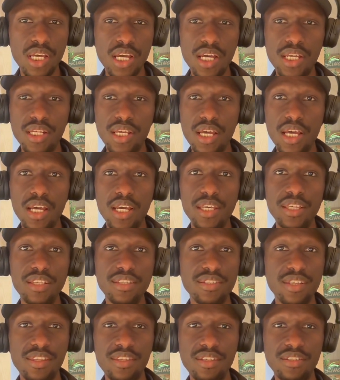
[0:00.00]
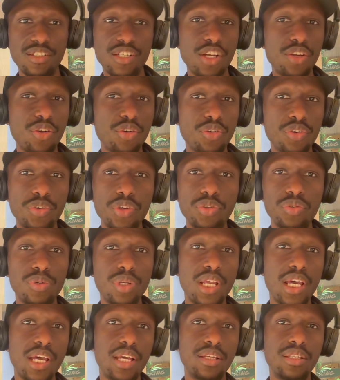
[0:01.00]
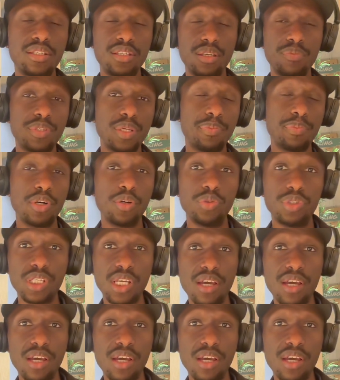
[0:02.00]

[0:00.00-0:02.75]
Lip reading: and inside this channel, you're going to learn tips about